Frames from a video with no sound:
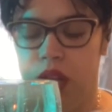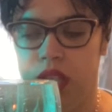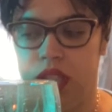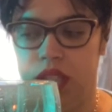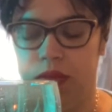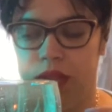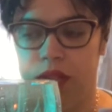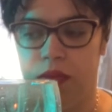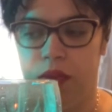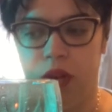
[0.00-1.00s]
seem
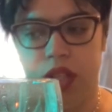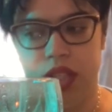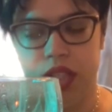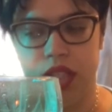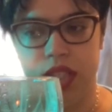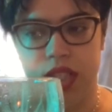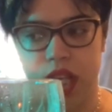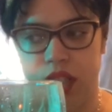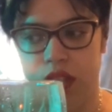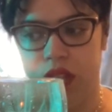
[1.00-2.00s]
to fall into this
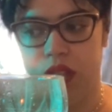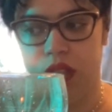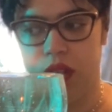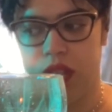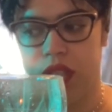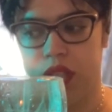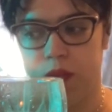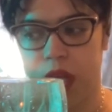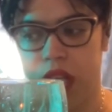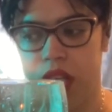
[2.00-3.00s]
energy or this
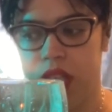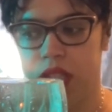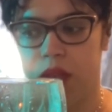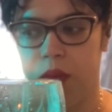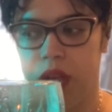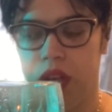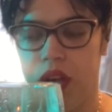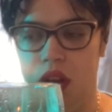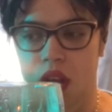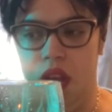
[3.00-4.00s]
space
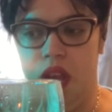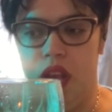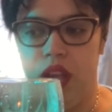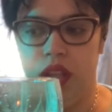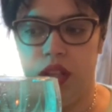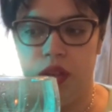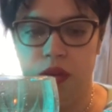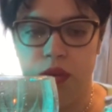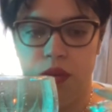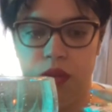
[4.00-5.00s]
where
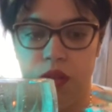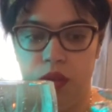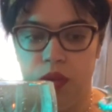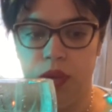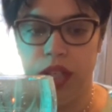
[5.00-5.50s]
you